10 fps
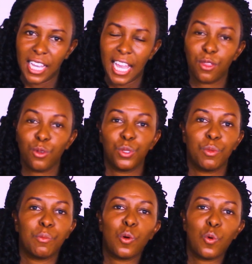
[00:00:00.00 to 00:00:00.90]
and those
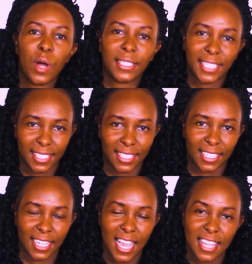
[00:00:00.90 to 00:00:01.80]
people who are dating.
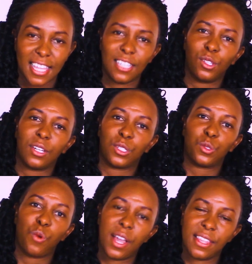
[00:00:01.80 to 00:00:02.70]
The reason as
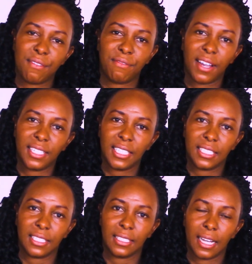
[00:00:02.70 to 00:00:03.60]
to why they find
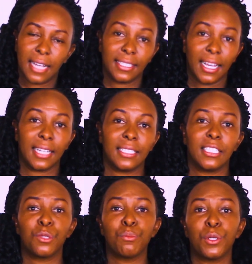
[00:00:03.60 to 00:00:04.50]
it a challenge
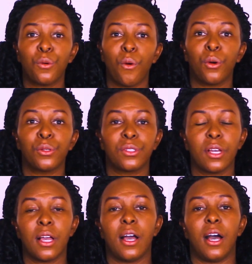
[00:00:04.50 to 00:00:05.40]
is because
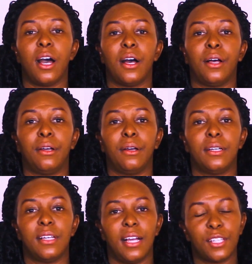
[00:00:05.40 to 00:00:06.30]

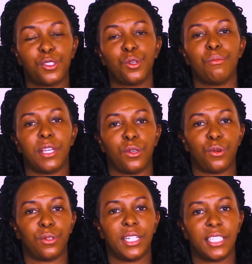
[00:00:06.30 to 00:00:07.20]
assuming
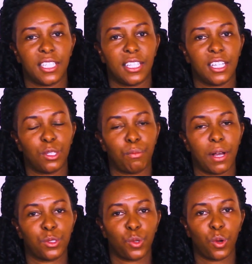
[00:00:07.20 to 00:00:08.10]
you're dating this
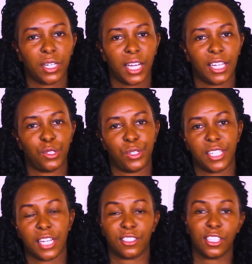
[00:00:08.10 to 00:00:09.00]
person and you're
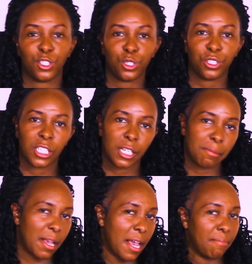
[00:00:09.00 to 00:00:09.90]
in a relationship,
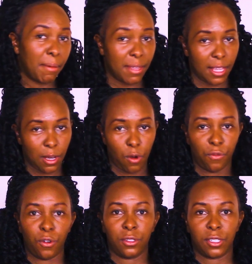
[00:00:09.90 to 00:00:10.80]
maybe they are,
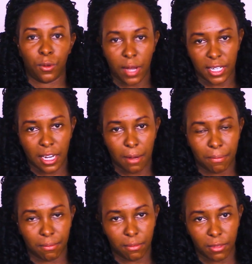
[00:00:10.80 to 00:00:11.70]
of course, they were in a
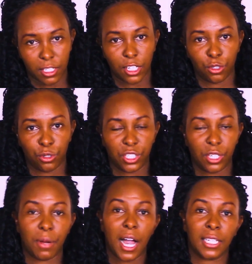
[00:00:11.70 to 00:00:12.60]
relationship
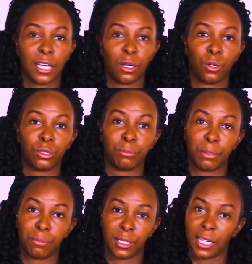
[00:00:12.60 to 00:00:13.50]
earlier on,
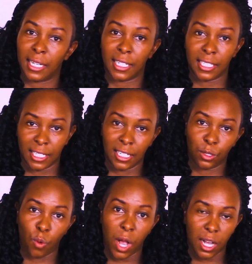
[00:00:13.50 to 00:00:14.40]
maybe, and it
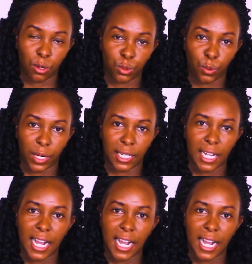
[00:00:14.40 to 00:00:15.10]
didn't work out well.